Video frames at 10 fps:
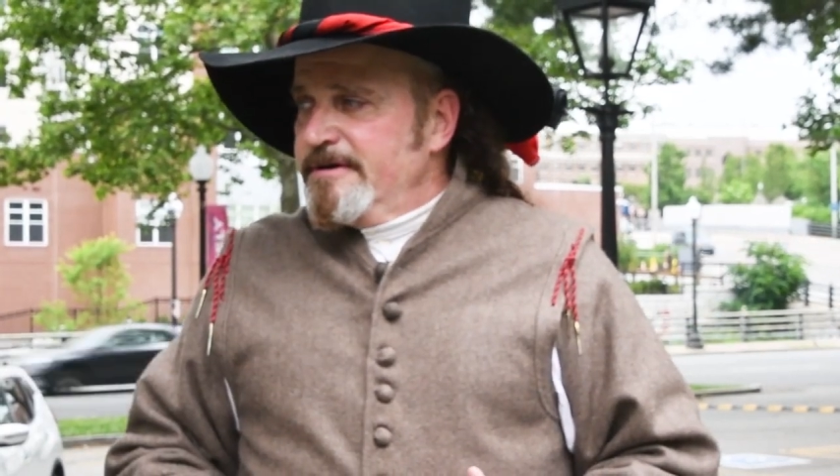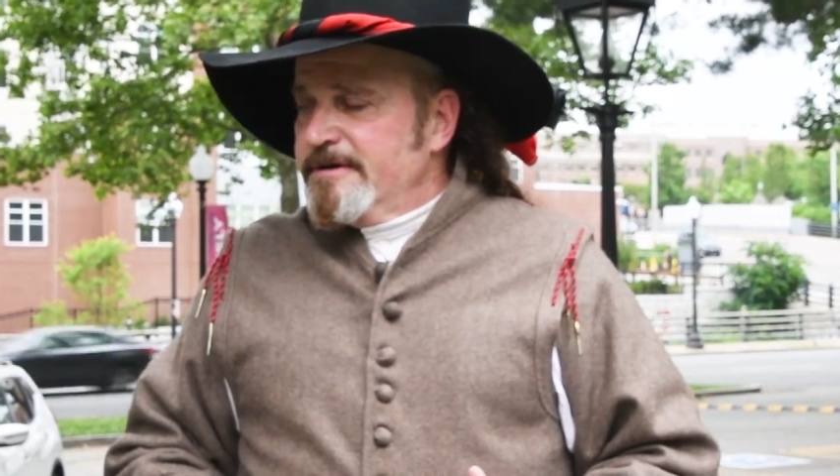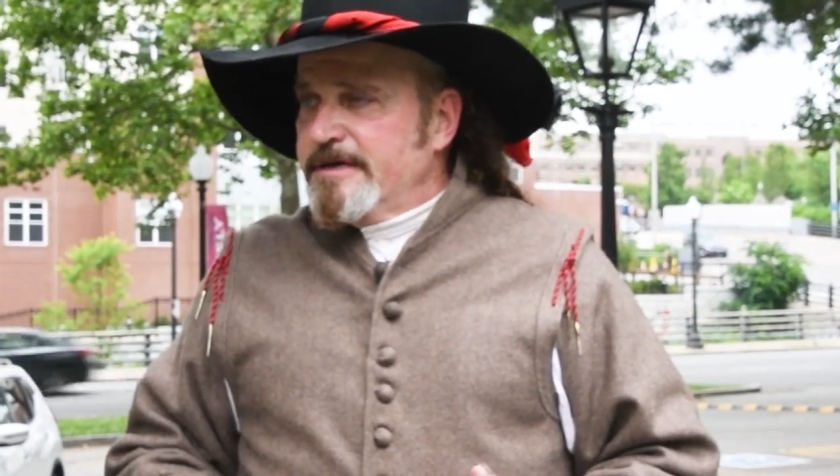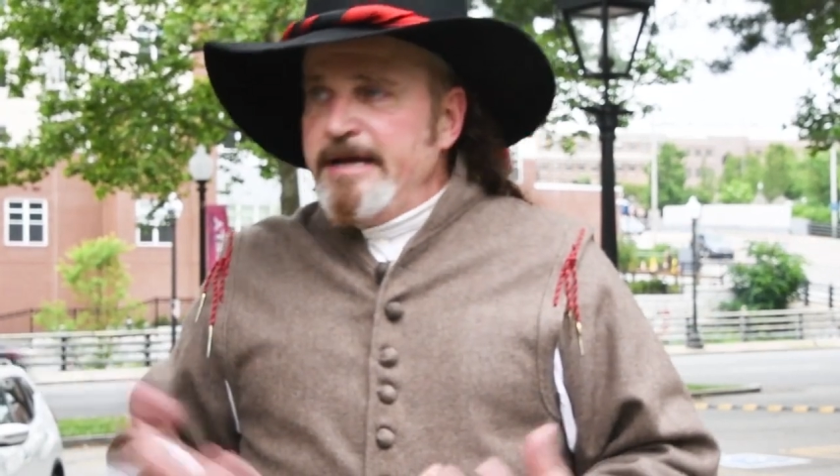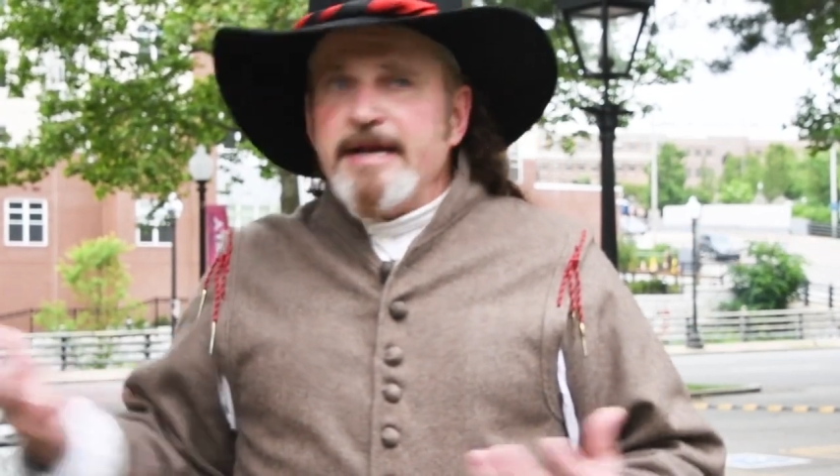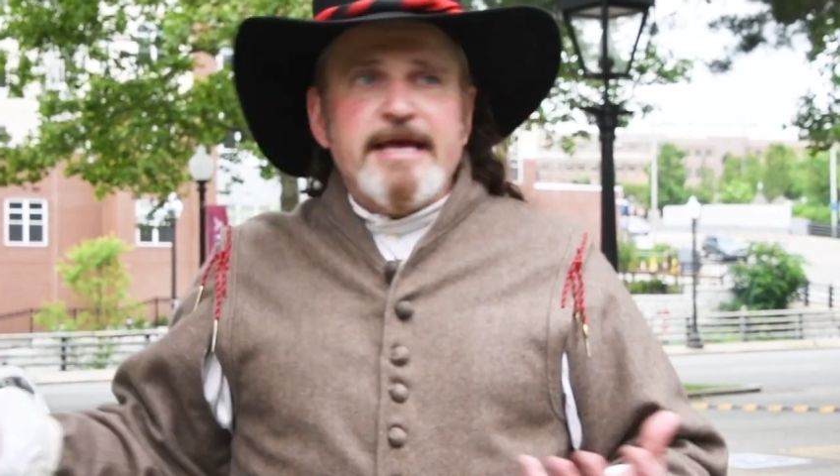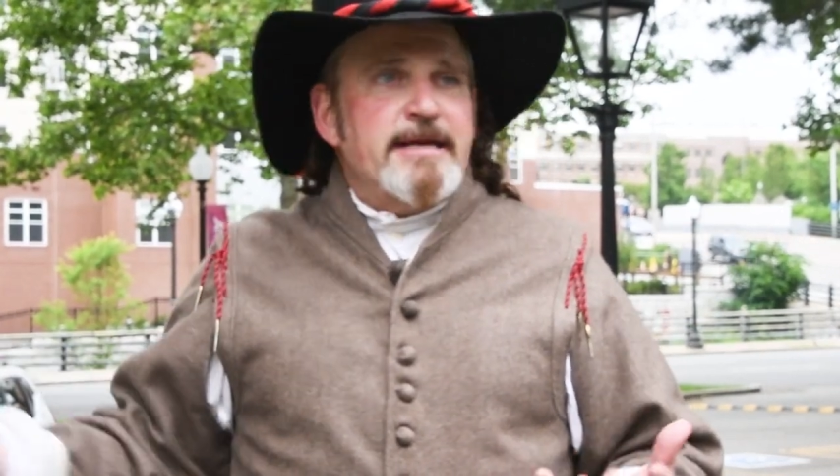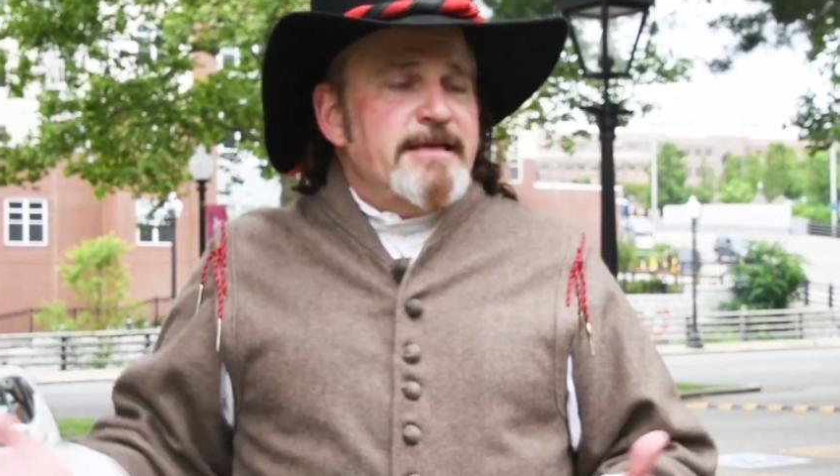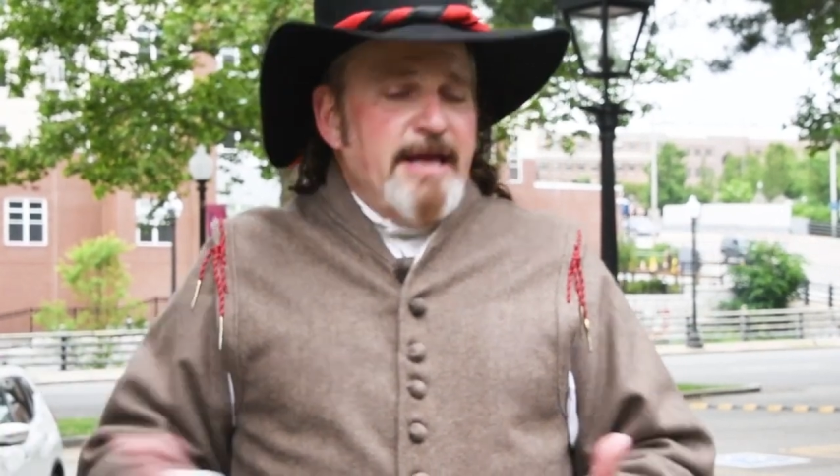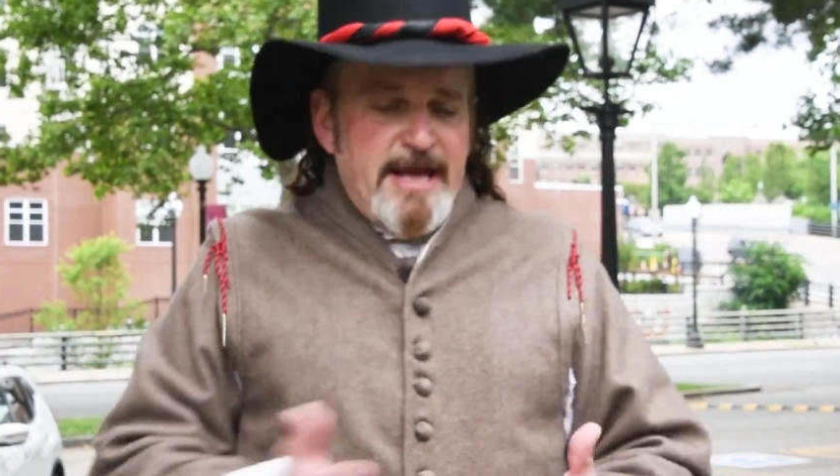Connecticut
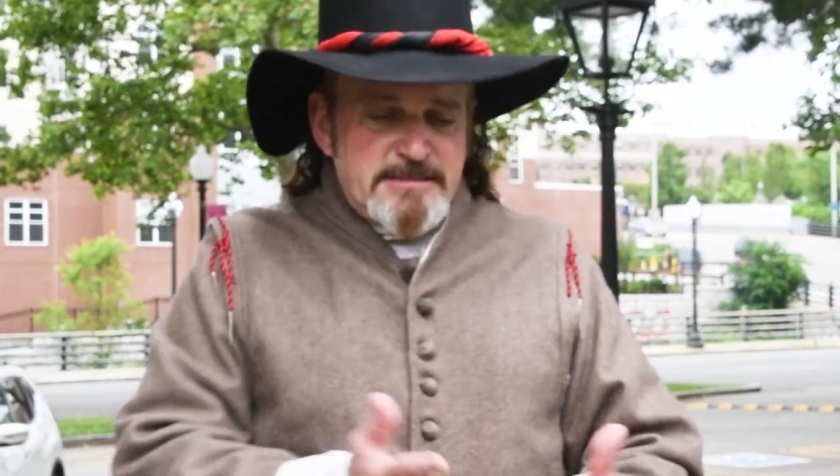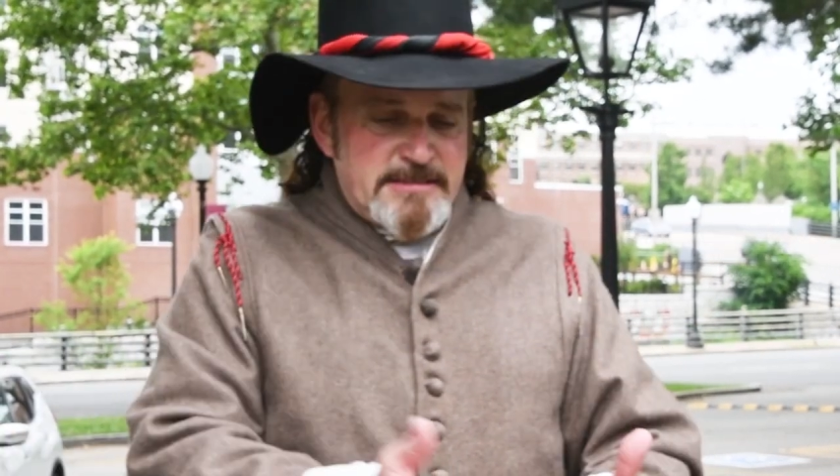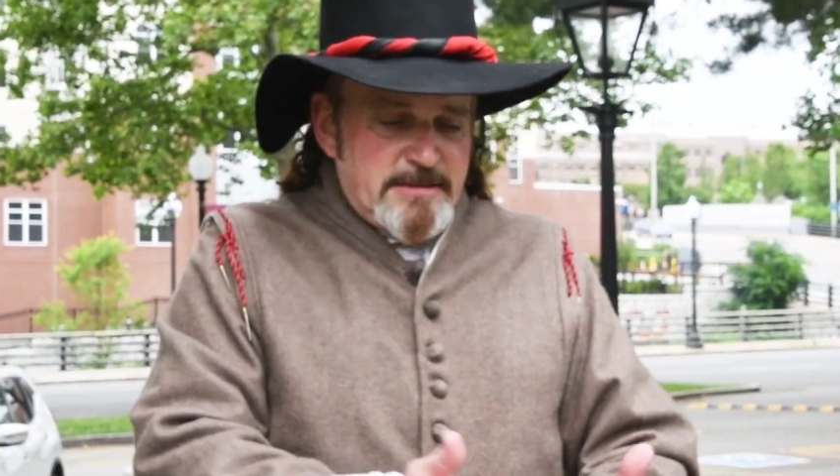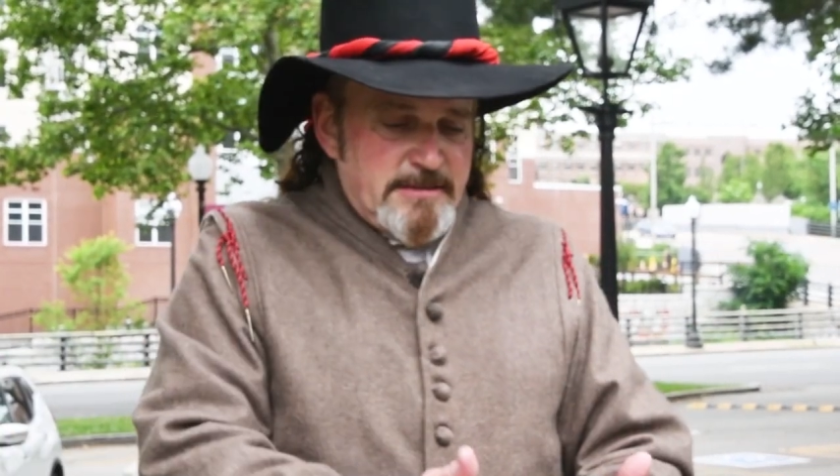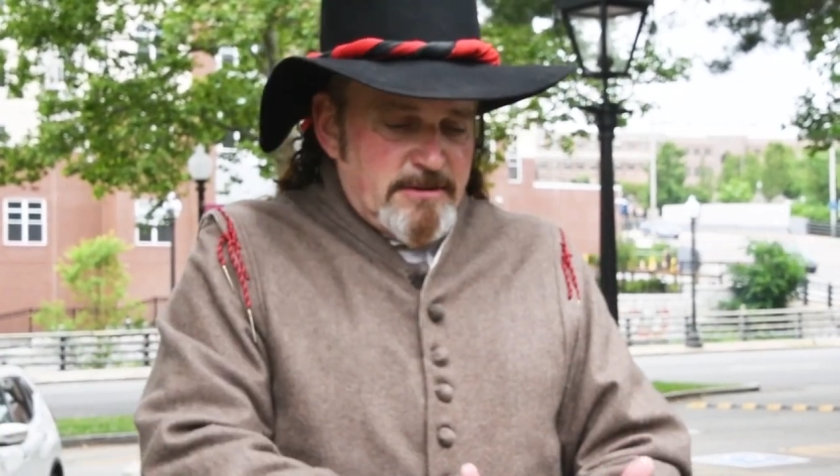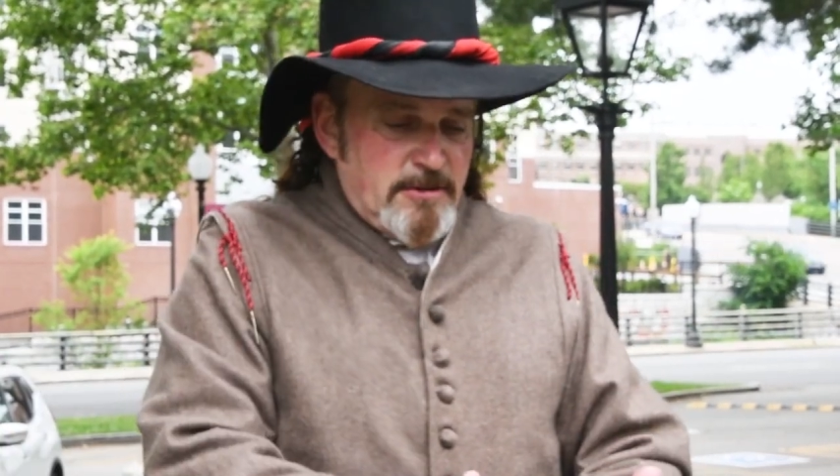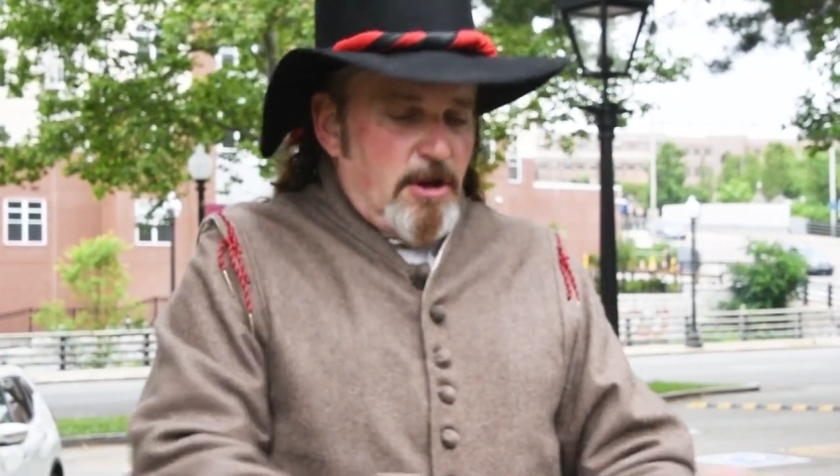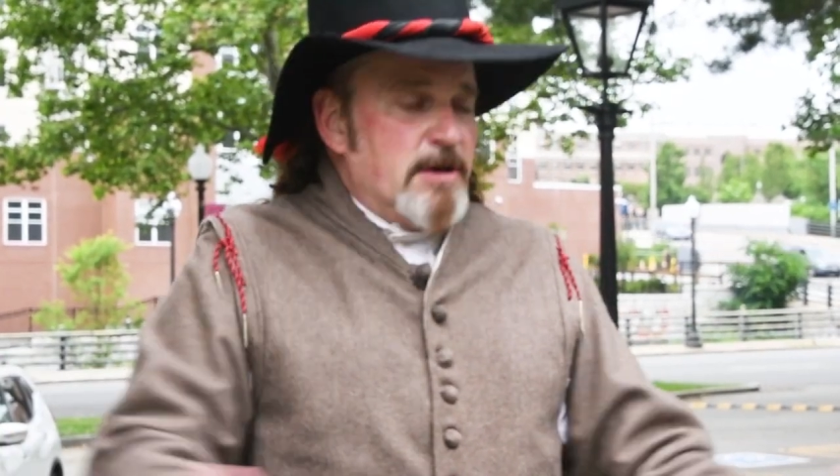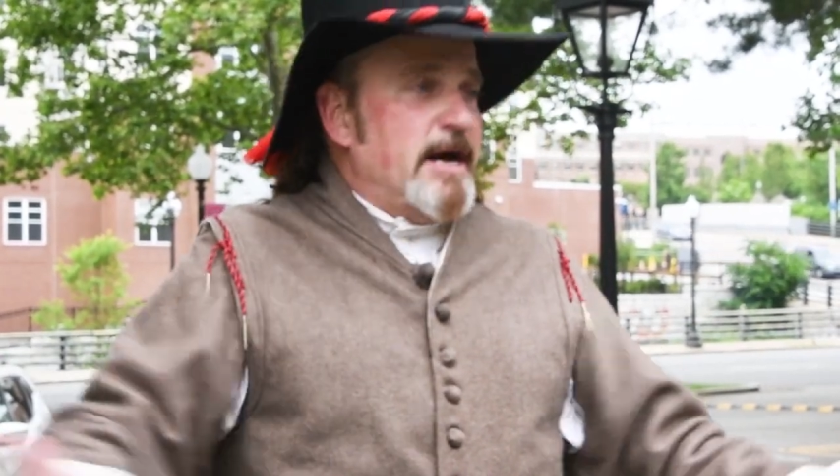has Long